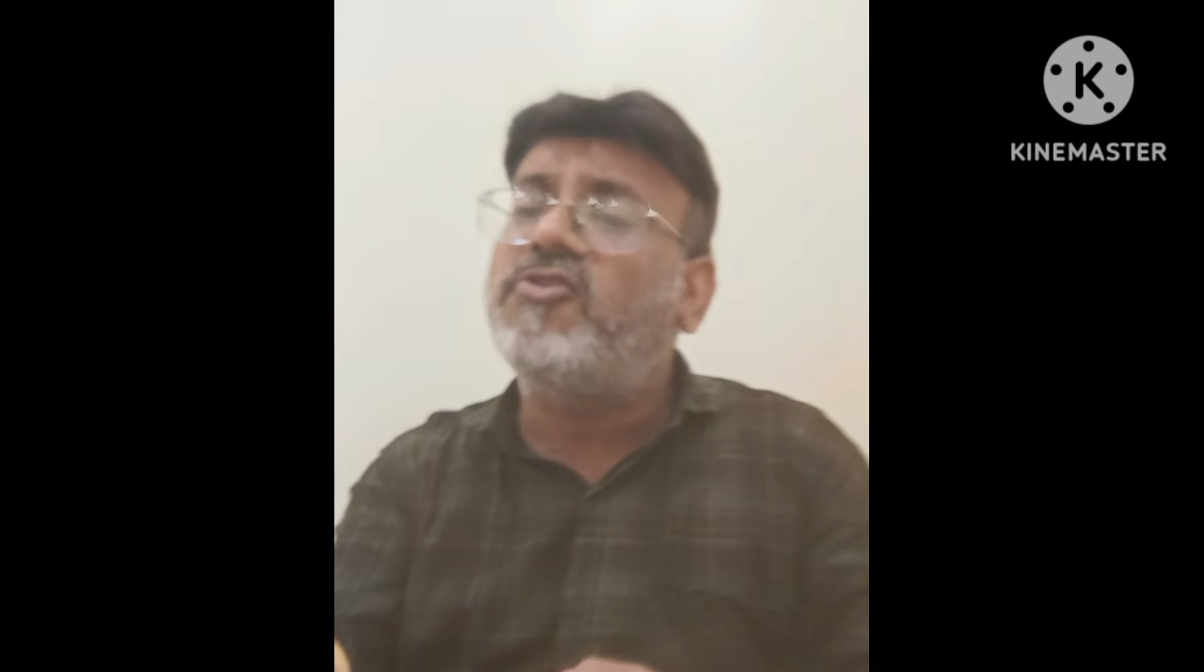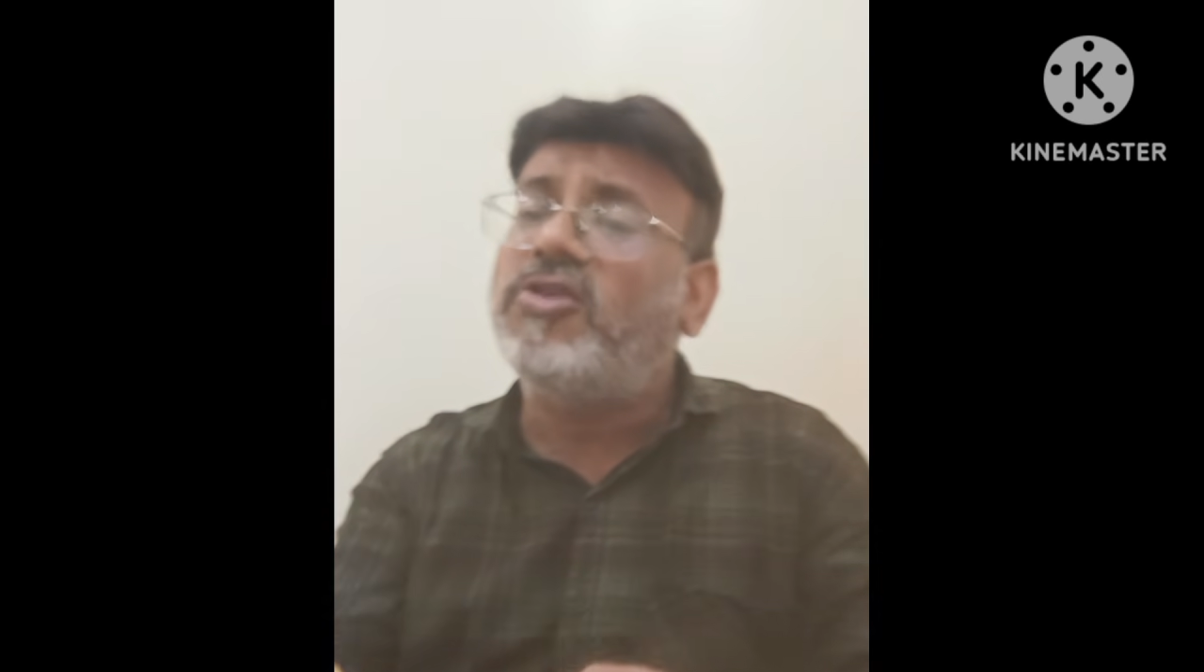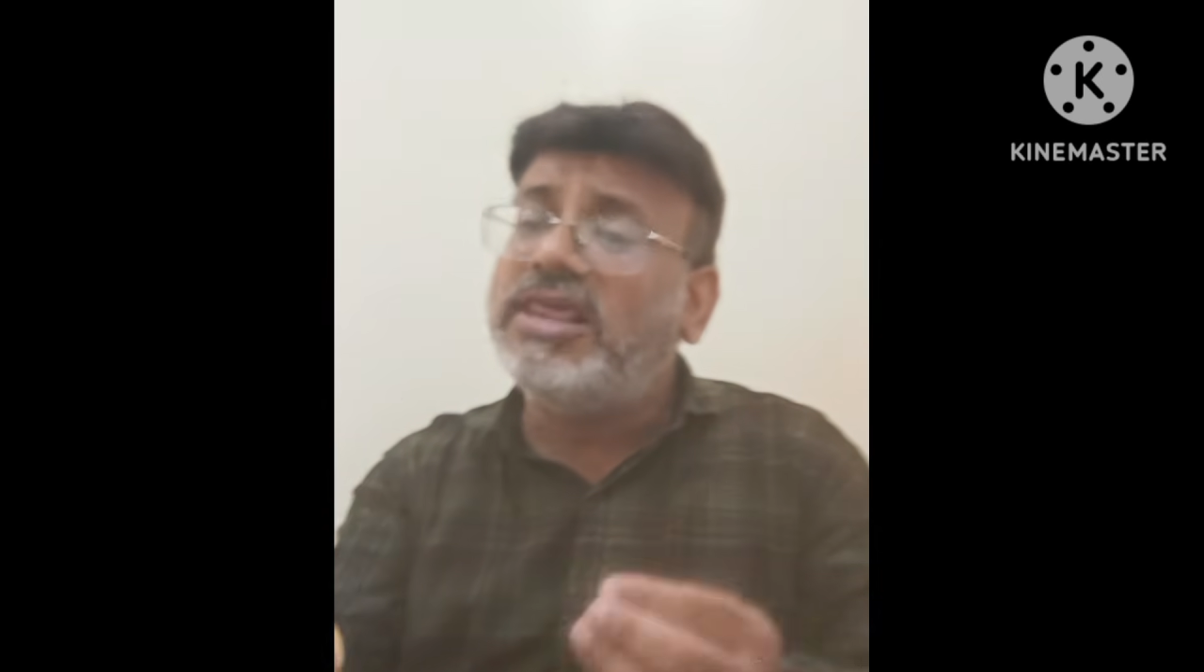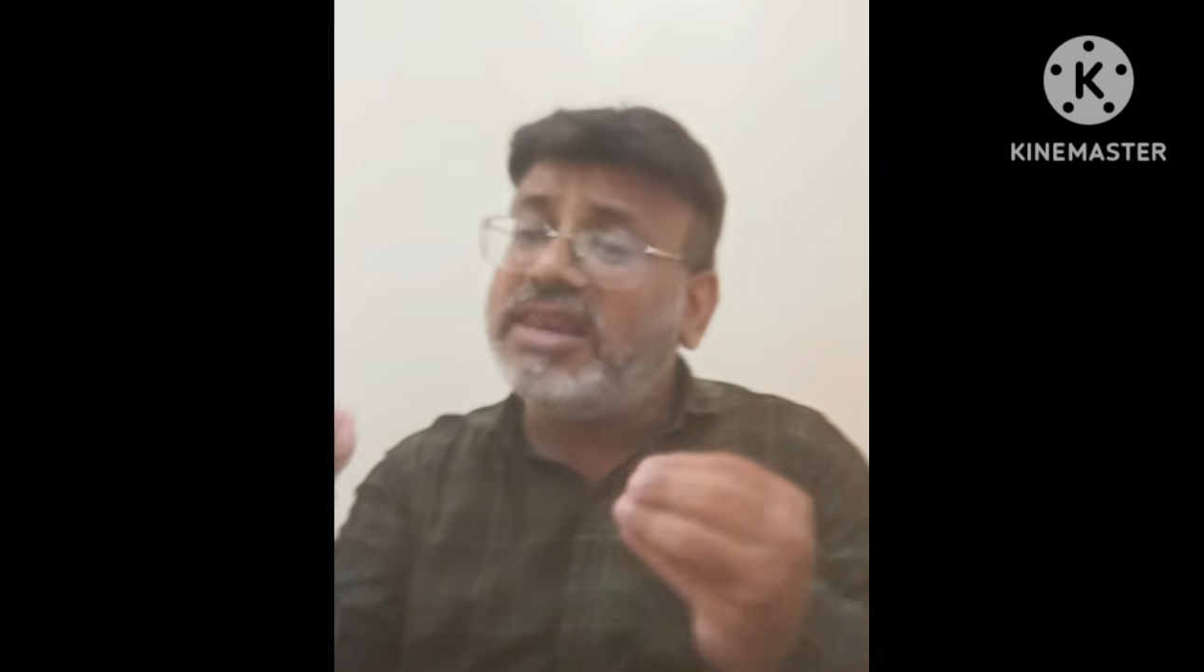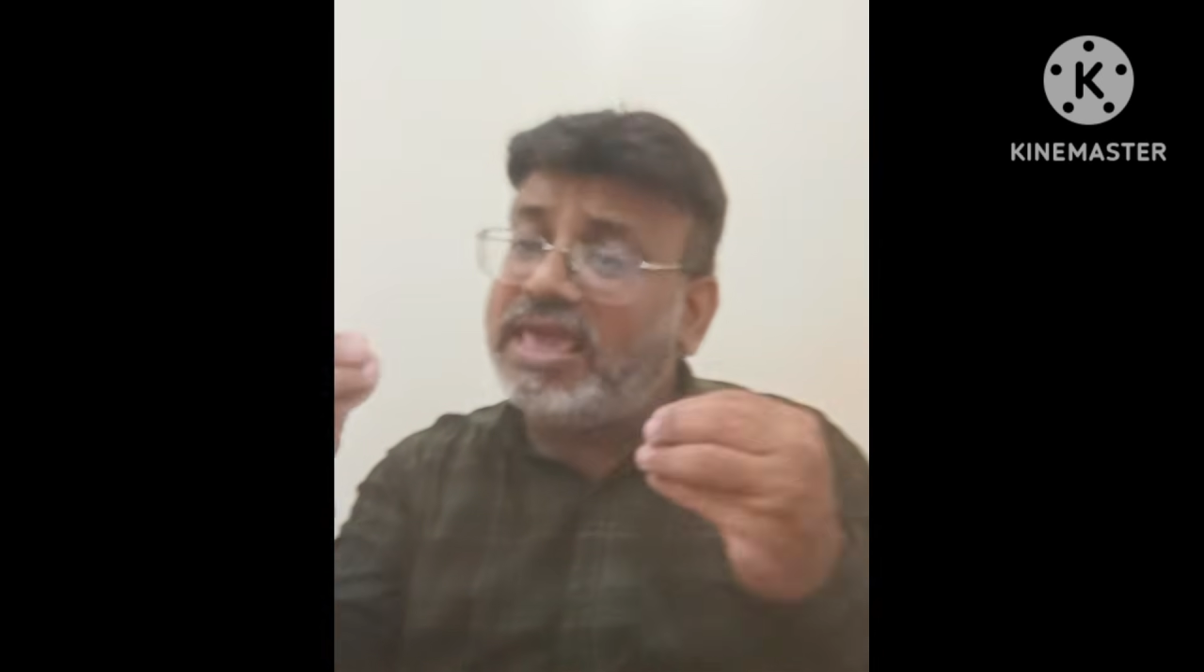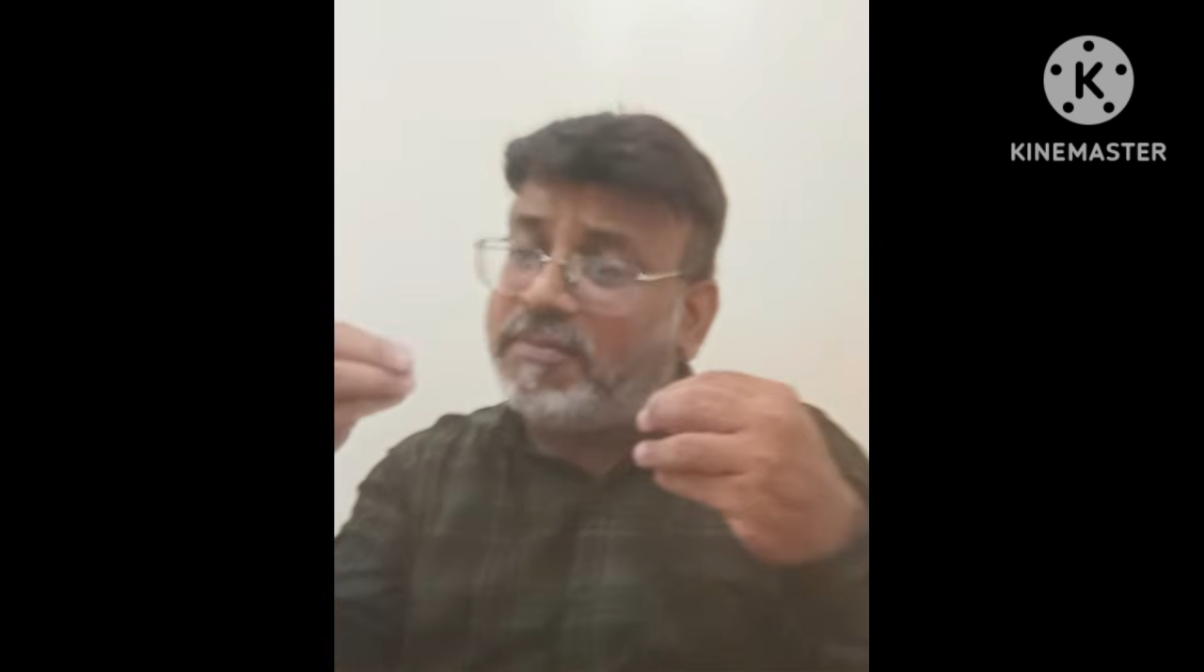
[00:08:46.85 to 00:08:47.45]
role in